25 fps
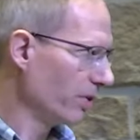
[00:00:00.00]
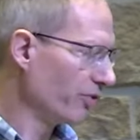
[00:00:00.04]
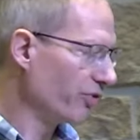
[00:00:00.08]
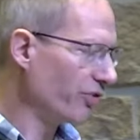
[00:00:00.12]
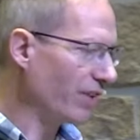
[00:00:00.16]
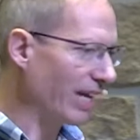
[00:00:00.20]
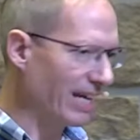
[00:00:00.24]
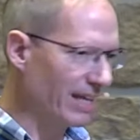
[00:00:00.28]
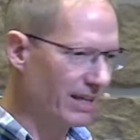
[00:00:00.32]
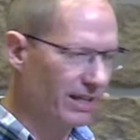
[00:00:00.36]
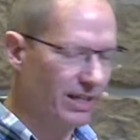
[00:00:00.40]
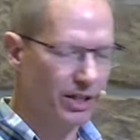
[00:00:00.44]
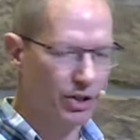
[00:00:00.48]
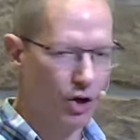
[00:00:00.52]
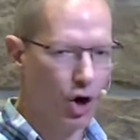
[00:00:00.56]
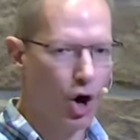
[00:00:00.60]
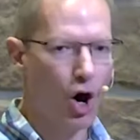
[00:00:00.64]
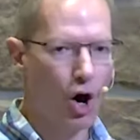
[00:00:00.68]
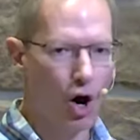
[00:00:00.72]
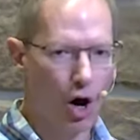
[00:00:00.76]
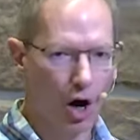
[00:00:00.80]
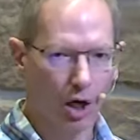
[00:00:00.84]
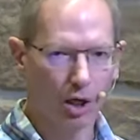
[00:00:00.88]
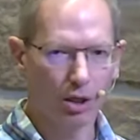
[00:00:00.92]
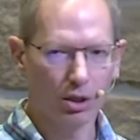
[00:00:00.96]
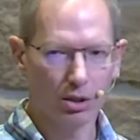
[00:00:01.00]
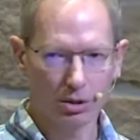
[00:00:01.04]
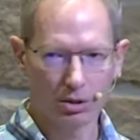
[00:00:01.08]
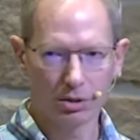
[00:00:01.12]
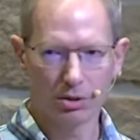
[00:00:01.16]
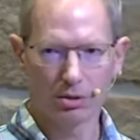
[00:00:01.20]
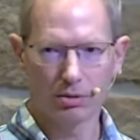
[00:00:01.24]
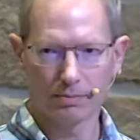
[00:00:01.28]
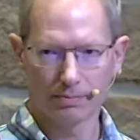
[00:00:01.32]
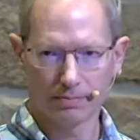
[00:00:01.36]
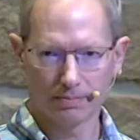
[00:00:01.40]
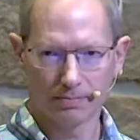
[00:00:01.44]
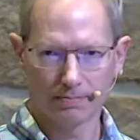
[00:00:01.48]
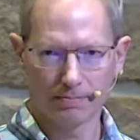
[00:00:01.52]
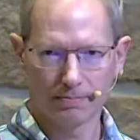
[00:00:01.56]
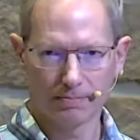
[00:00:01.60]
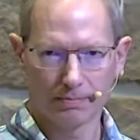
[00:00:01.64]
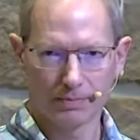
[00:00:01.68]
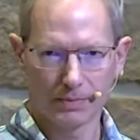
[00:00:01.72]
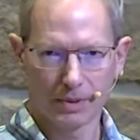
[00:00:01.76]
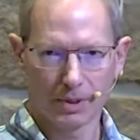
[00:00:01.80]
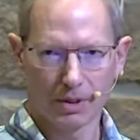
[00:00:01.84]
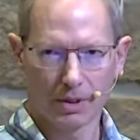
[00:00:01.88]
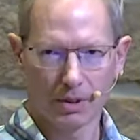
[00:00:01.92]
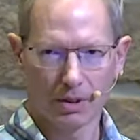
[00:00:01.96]
stand in awe
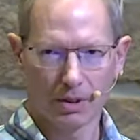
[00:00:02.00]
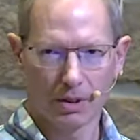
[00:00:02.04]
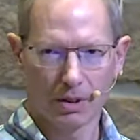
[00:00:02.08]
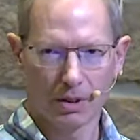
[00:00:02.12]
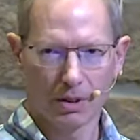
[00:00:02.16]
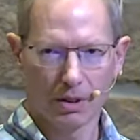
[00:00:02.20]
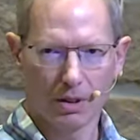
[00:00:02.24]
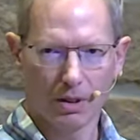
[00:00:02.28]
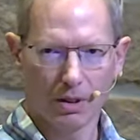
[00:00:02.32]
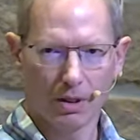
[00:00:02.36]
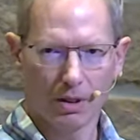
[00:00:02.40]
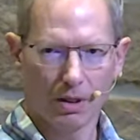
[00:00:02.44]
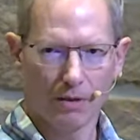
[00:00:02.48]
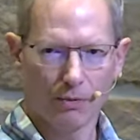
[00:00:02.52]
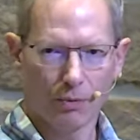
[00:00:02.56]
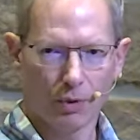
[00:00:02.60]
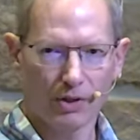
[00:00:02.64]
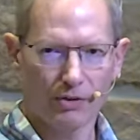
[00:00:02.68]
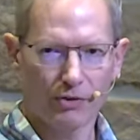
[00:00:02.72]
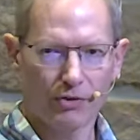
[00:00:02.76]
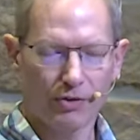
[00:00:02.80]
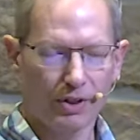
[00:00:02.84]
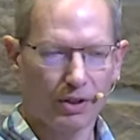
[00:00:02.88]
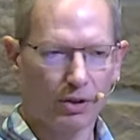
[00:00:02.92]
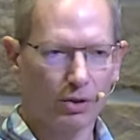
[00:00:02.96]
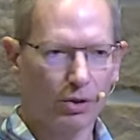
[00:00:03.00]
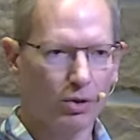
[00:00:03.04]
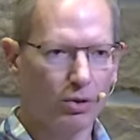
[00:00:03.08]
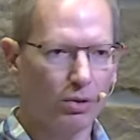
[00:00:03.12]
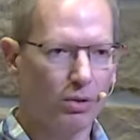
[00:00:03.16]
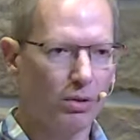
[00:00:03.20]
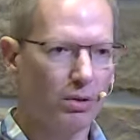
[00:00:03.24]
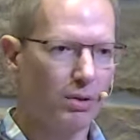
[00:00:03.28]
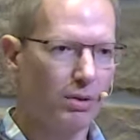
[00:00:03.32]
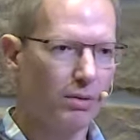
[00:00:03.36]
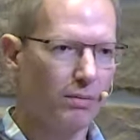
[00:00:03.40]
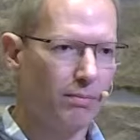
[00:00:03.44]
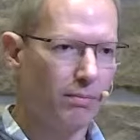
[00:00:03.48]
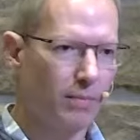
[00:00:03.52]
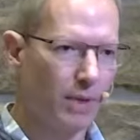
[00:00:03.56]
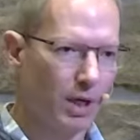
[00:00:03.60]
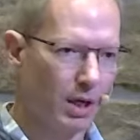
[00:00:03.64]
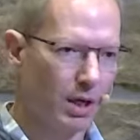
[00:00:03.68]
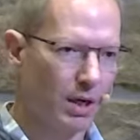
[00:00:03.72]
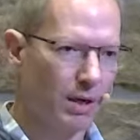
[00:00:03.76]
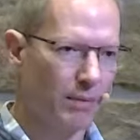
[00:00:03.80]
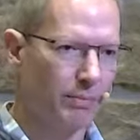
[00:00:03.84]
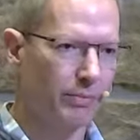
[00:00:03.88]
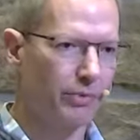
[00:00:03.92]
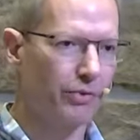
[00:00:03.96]
of what single
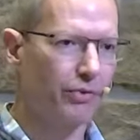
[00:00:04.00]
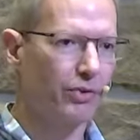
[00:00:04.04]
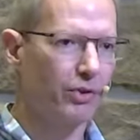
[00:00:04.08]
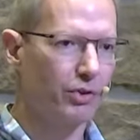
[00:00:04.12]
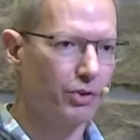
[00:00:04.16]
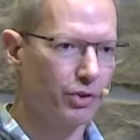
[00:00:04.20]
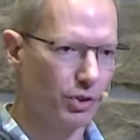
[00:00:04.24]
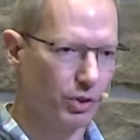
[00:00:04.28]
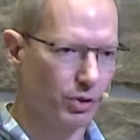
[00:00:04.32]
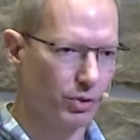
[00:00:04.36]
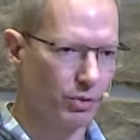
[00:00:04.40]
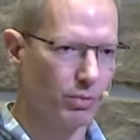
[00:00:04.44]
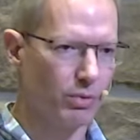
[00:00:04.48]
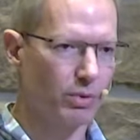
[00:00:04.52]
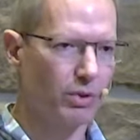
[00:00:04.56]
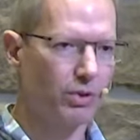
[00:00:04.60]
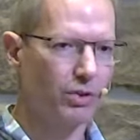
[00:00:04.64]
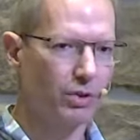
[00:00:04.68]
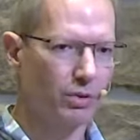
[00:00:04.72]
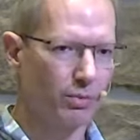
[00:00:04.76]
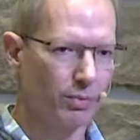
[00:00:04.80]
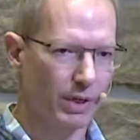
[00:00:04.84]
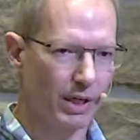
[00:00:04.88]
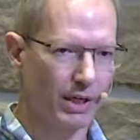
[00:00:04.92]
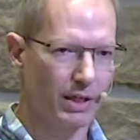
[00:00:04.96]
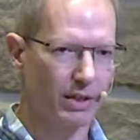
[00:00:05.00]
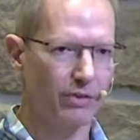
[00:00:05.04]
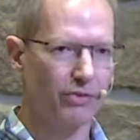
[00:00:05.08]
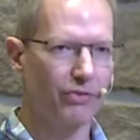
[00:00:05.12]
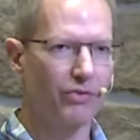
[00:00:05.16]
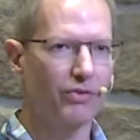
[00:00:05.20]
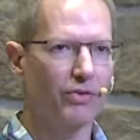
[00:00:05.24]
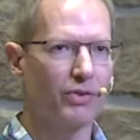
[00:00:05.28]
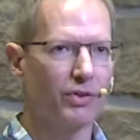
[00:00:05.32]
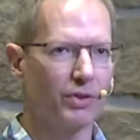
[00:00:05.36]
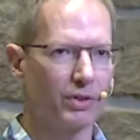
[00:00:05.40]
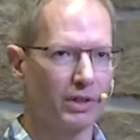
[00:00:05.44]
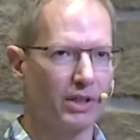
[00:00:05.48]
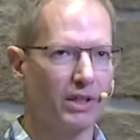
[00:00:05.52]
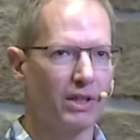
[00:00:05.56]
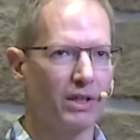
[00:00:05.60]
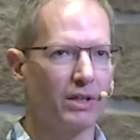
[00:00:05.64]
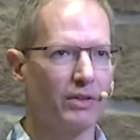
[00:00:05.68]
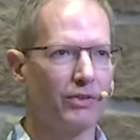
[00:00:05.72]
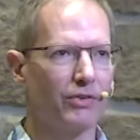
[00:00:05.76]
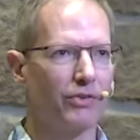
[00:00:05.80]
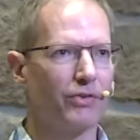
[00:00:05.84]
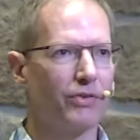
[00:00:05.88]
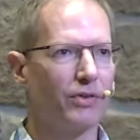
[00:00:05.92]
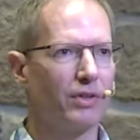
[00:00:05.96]
moms do to raise their
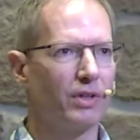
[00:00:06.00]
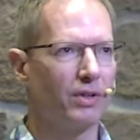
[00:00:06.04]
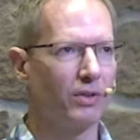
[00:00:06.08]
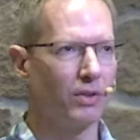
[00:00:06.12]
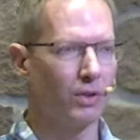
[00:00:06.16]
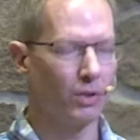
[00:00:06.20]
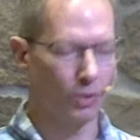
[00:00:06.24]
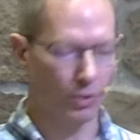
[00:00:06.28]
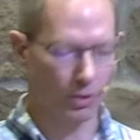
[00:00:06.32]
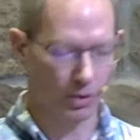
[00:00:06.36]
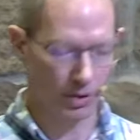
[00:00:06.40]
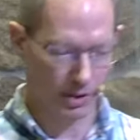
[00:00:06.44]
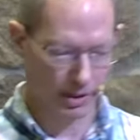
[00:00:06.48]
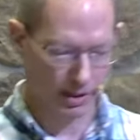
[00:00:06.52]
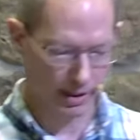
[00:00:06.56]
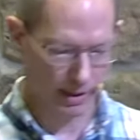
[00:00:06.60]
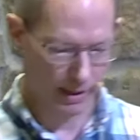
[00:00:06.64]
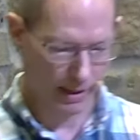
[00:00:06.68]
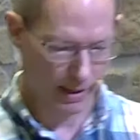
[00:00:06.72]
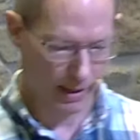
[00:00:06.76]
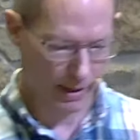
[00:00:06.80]
kids in the Lord.